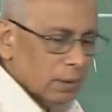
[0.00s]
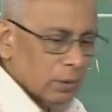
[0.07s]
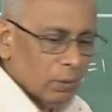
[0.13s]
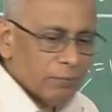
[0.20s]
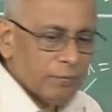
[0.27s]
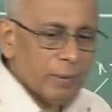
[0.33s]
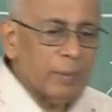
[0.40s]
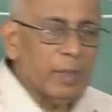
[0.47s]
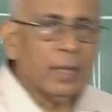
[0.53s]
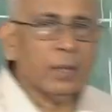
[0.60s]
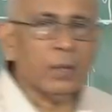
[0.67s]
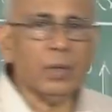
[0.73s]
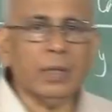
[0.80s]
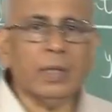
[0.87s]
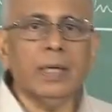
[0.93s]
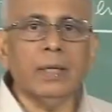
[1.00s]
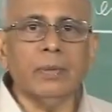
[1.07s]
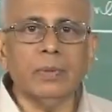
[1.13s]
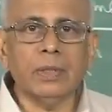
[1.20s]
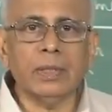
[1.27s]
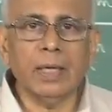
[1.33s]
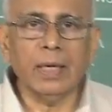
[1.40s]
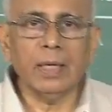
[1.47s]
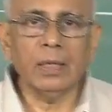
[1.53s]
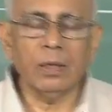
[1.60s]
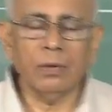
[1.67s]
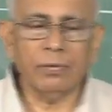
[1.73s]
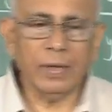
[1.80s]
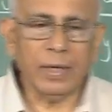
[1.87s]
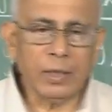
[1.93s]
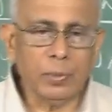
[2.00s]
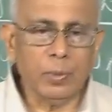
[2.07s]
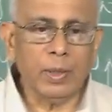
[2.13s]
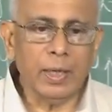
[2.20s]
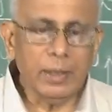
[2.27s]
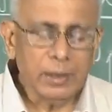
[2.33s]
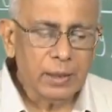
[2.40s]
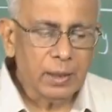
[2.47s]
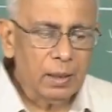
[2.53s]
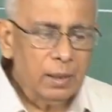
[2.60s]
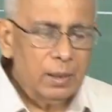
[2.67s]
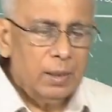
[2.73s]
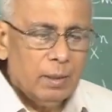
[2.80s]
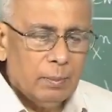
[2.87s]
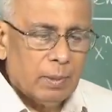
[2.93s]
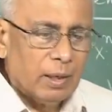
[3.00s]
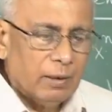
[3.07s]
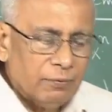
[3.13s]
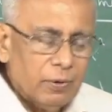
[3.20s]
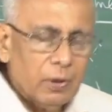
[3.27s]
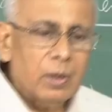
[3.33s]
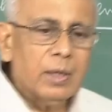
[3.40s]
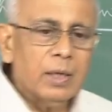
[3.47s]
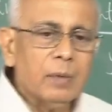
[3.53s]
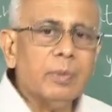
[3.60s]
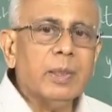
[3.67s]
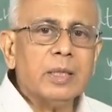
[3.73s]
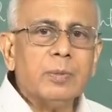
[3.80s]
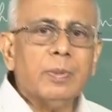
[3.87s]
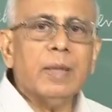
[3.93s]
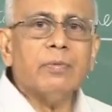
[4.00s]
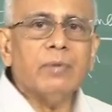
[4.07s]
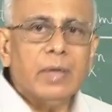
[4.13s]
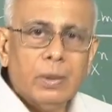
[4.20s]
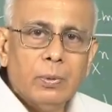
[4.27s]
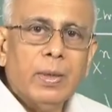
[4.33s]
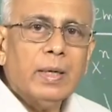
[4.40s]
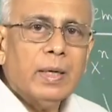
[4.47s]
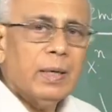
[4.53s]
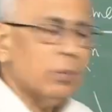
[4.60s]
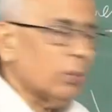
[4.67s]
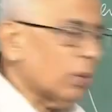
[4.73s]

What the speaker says: you are familiar already with the idea of an exponential, but if not, let me explain very quickly